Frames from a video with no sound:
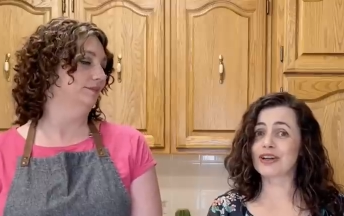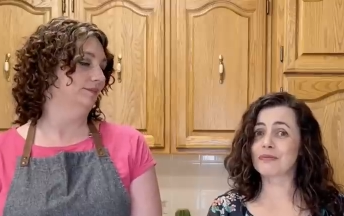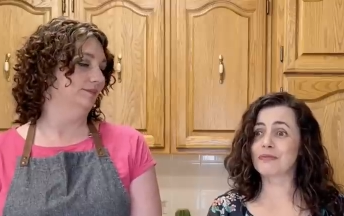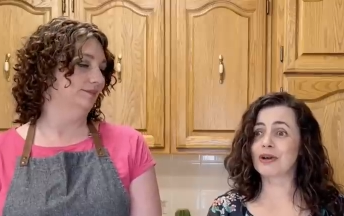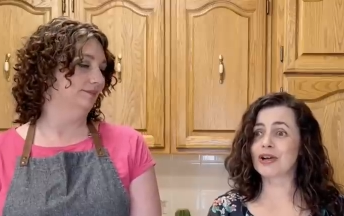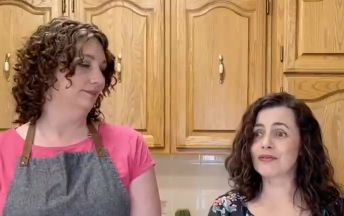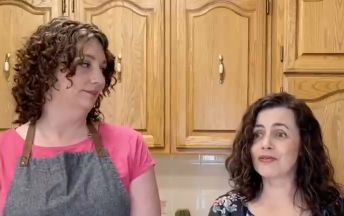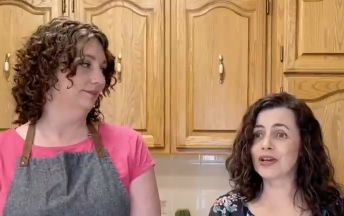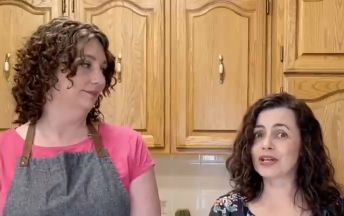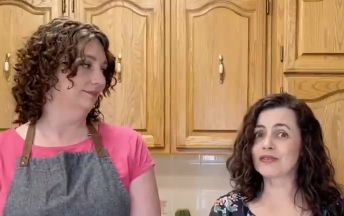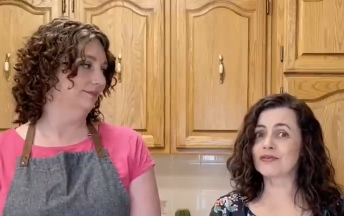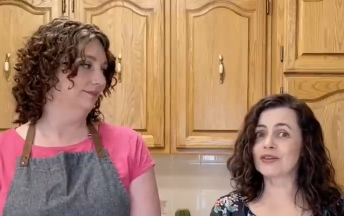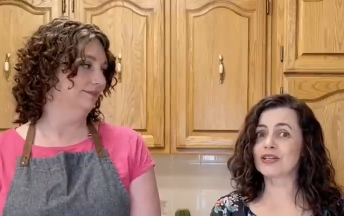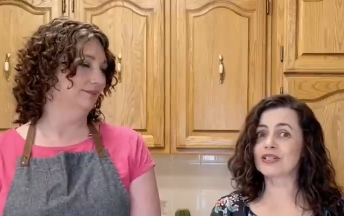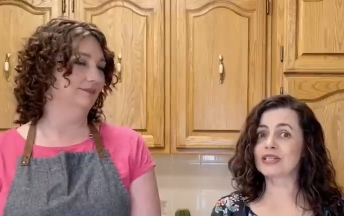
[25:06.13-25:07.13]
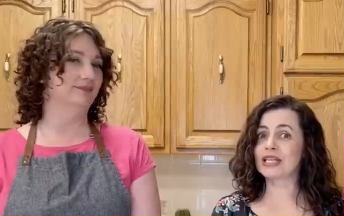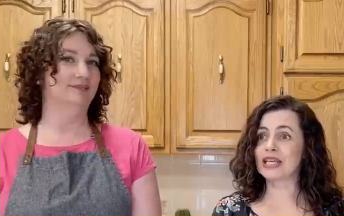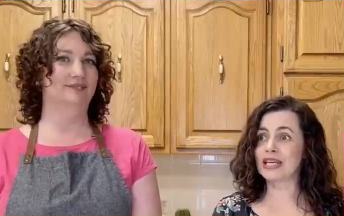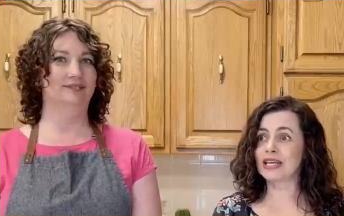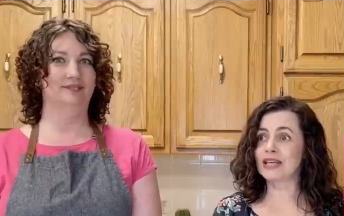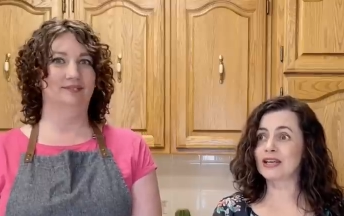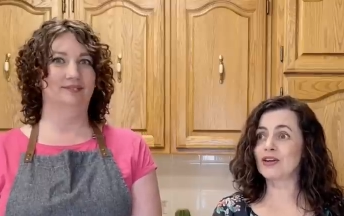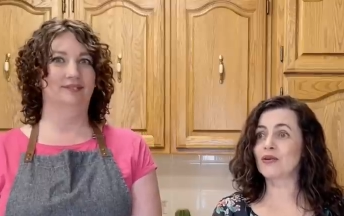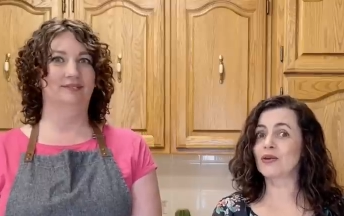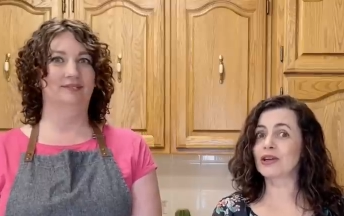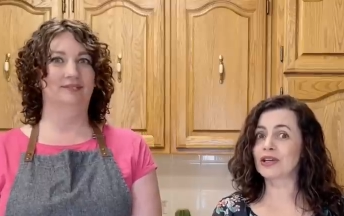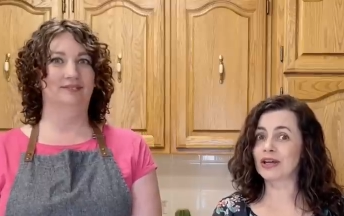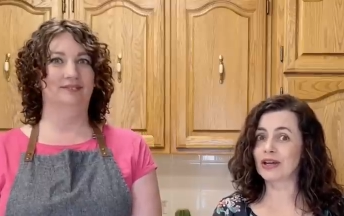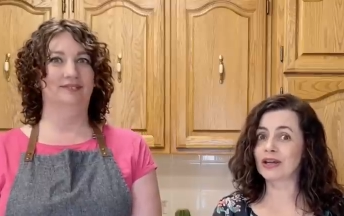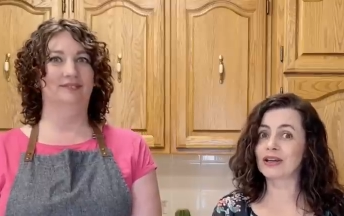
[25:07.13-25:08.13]
Speaker 1: are perfect for teen or
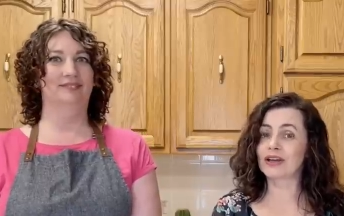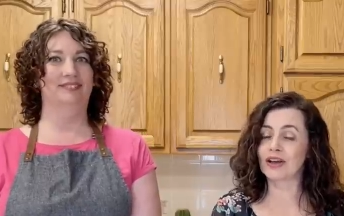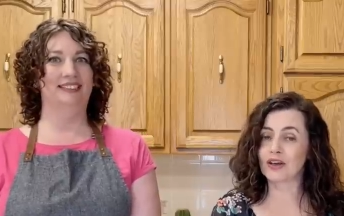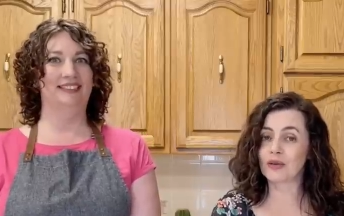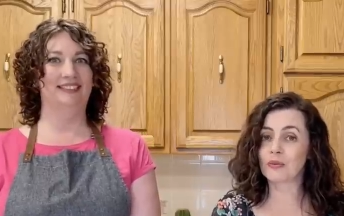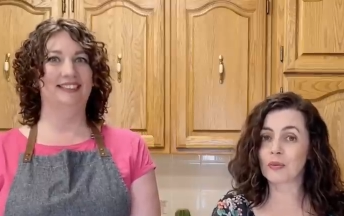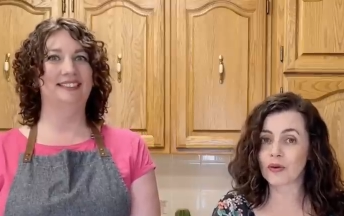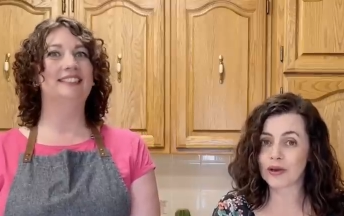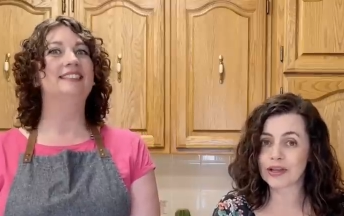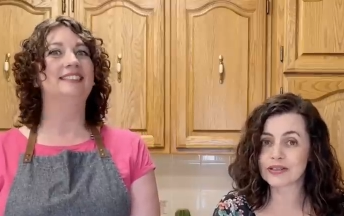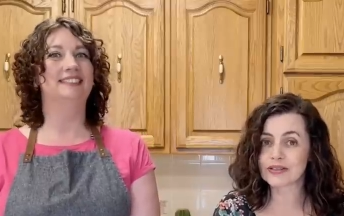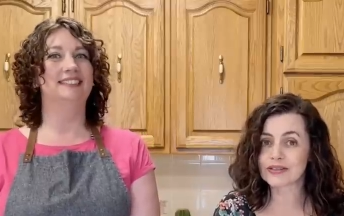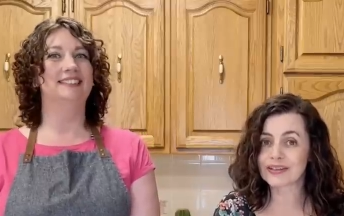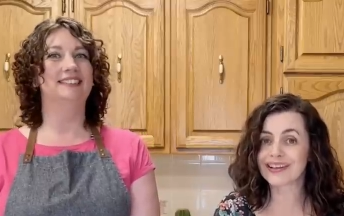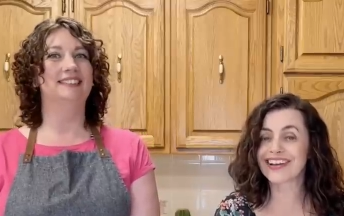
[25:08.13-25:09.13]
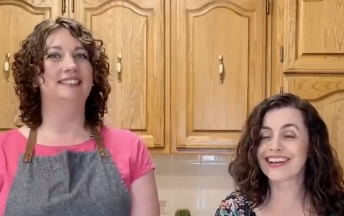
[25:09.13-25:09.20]
young adult boys.